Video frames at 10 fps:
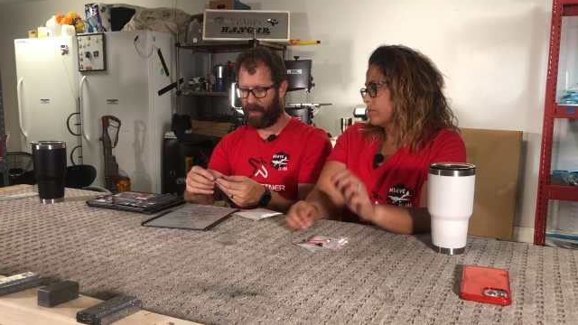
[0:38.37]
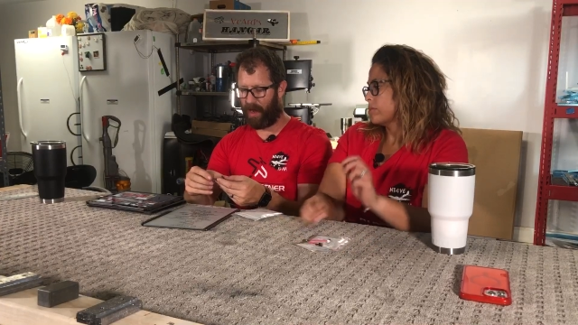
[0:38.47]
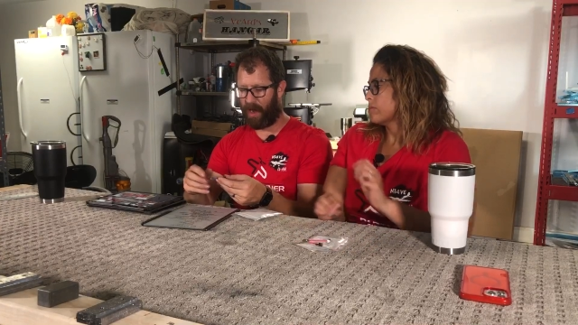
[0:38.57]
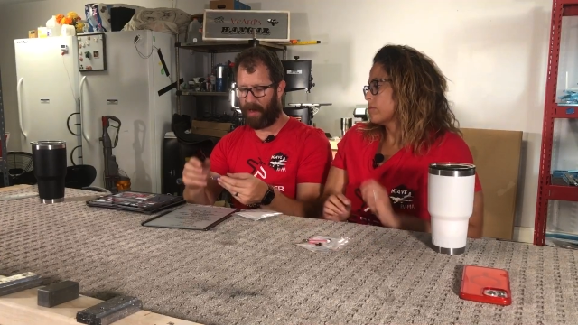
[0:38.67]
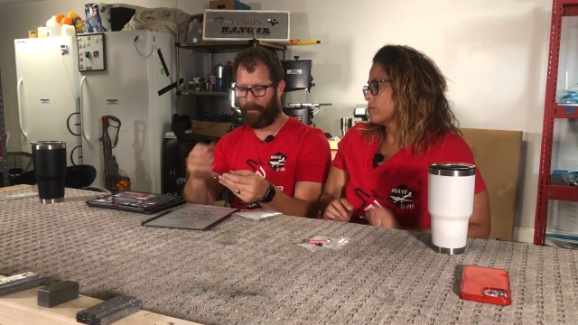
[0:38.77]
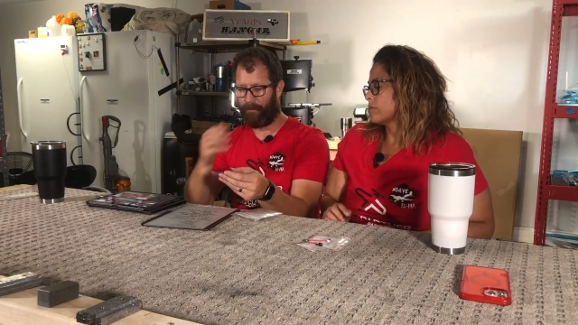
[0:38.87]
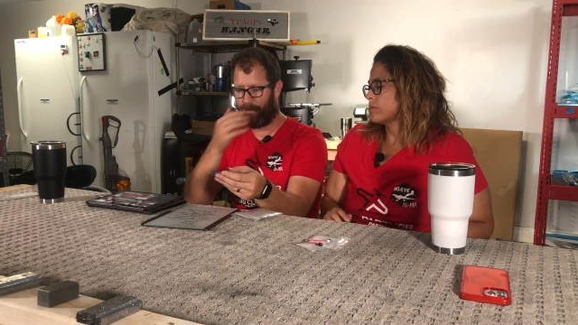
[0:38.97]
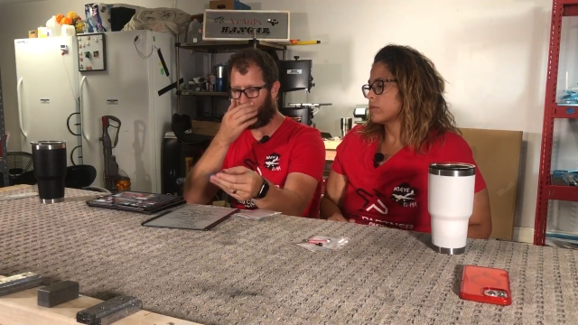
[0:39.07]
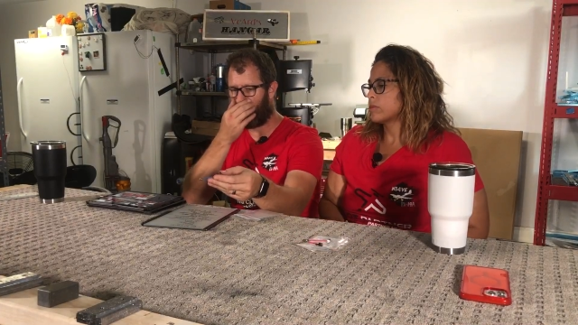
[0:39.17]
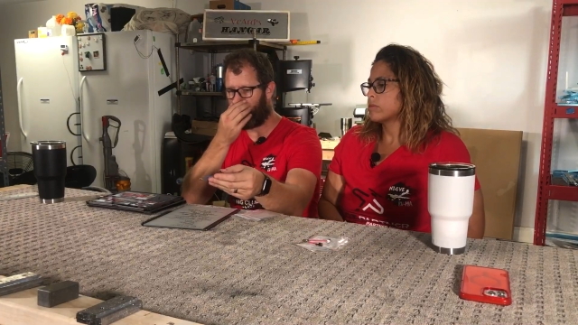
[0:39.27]
Speaker 1: Um,
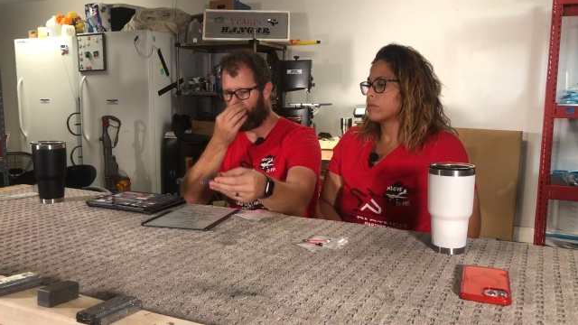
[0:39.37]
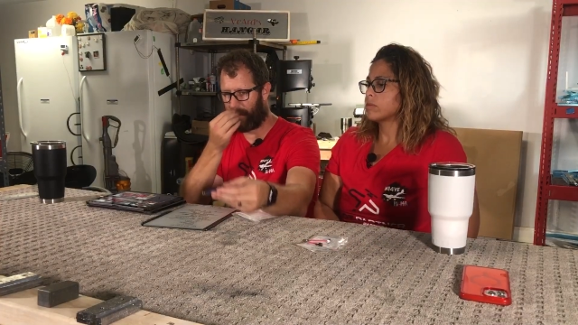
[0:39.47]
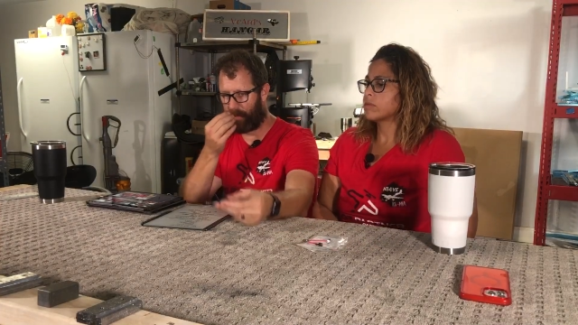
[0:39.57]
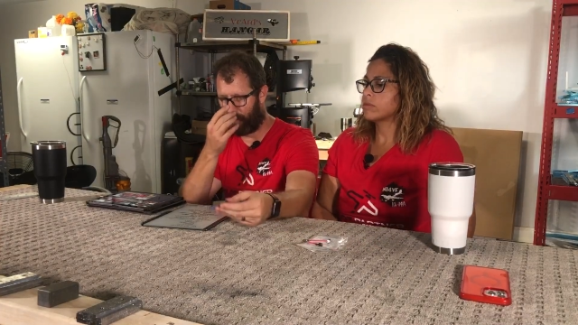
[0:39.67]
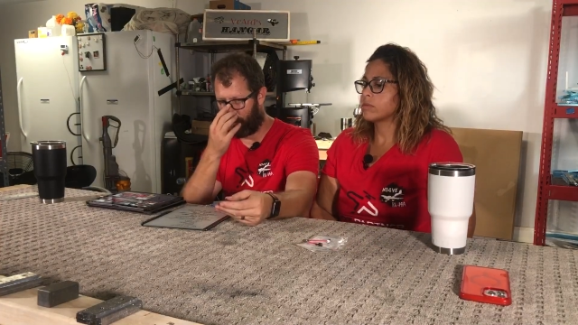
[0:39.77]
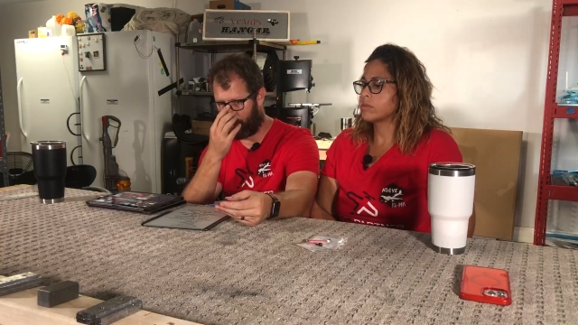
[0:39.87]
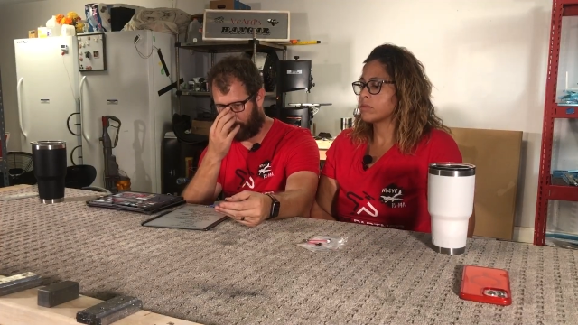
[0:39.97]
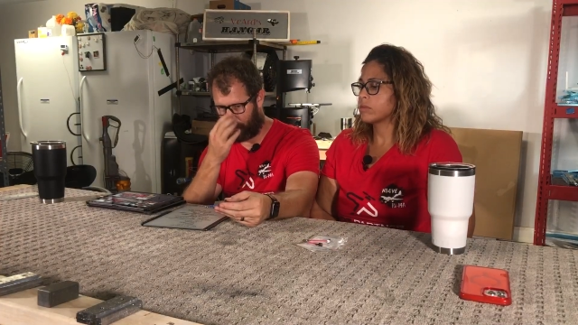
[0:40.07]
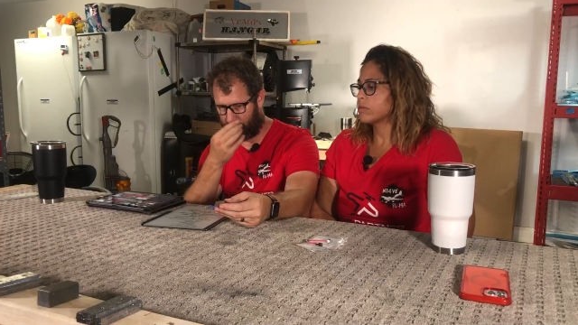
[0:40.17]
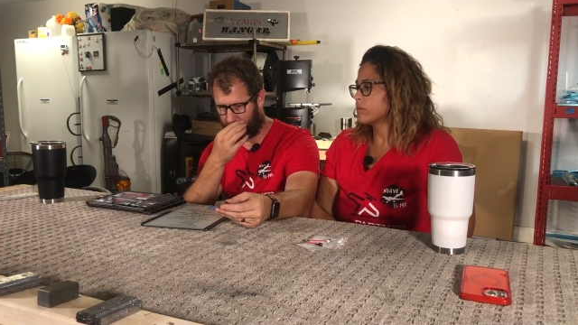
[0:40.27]
so,
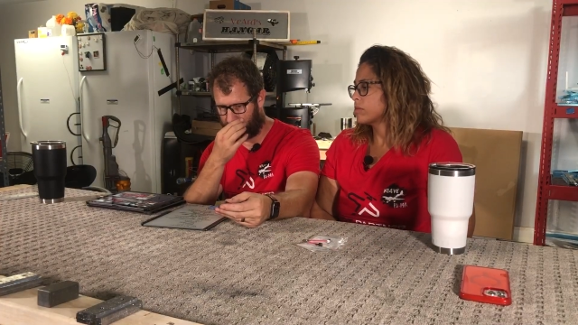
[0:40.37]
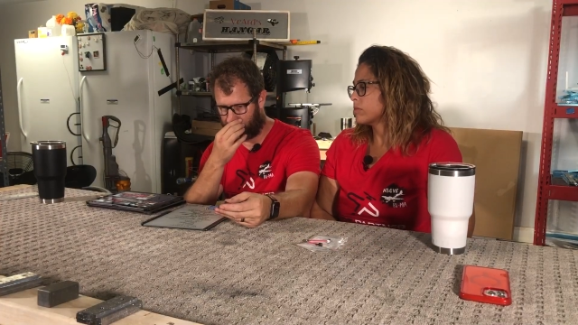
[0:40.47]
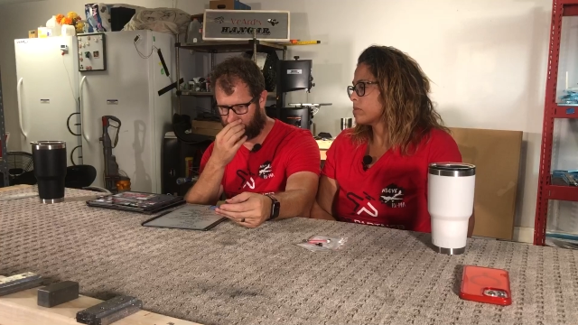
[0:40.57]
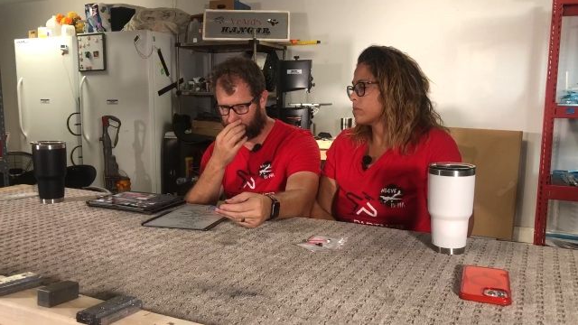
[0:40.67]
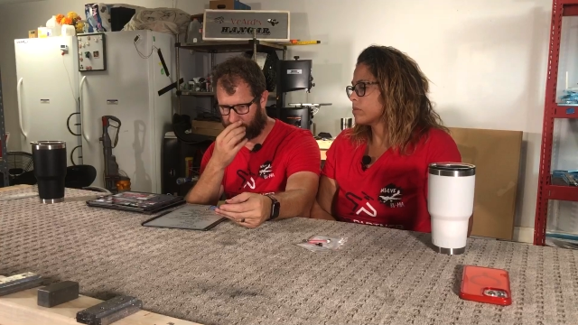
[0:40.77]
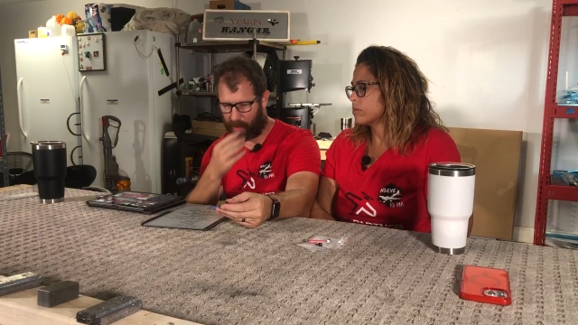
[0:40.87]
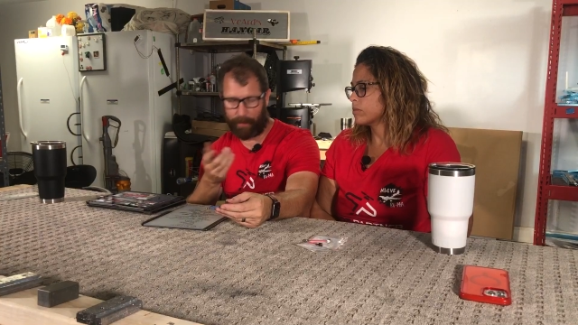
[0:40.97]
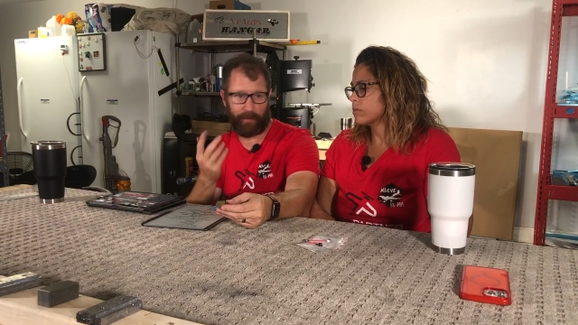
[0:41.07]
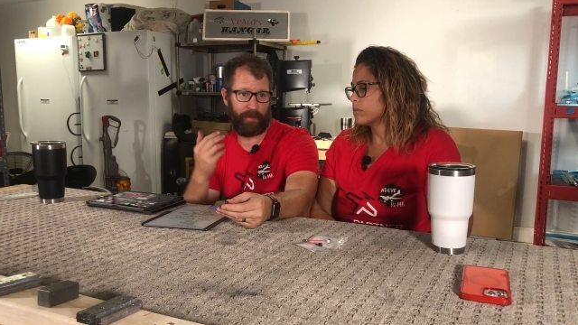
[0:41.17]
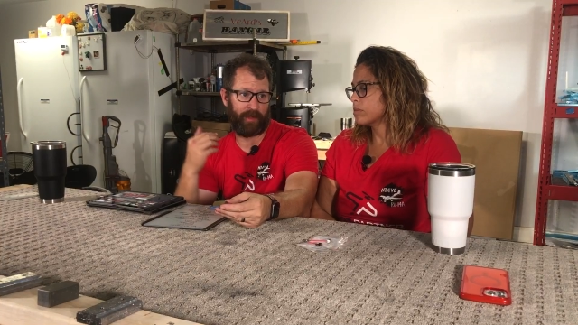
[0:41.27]

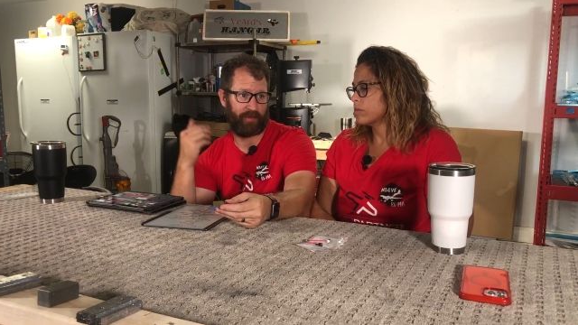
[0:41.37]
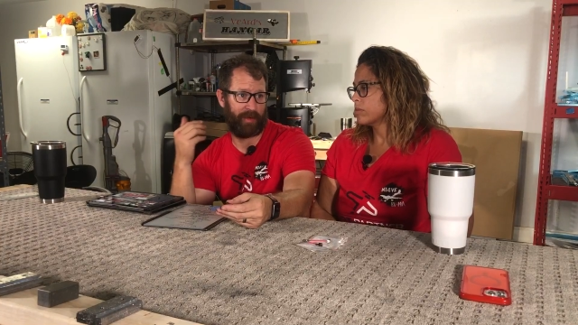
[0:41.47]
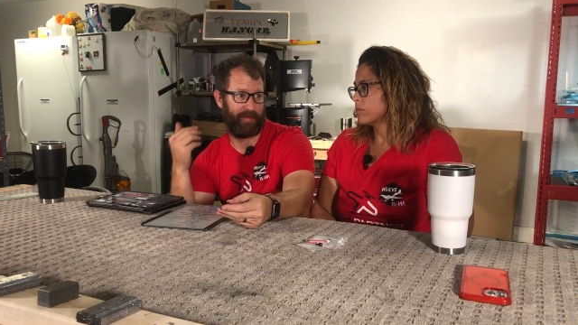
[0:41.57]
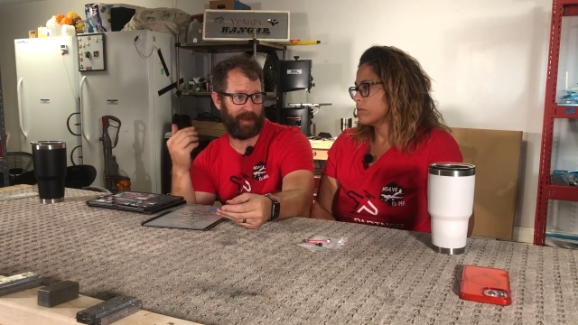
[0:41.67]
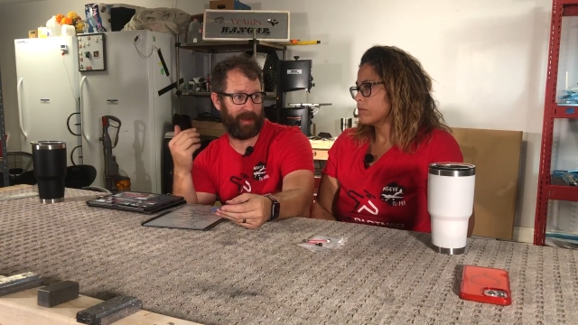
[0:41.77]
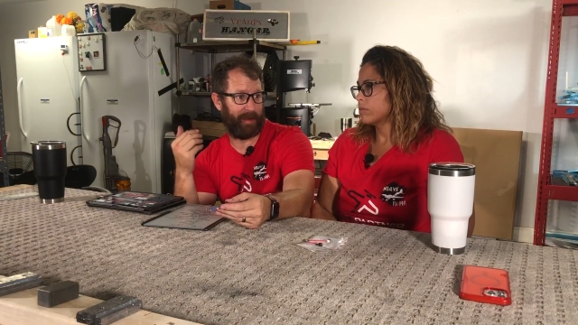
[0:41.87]
double flush riveting.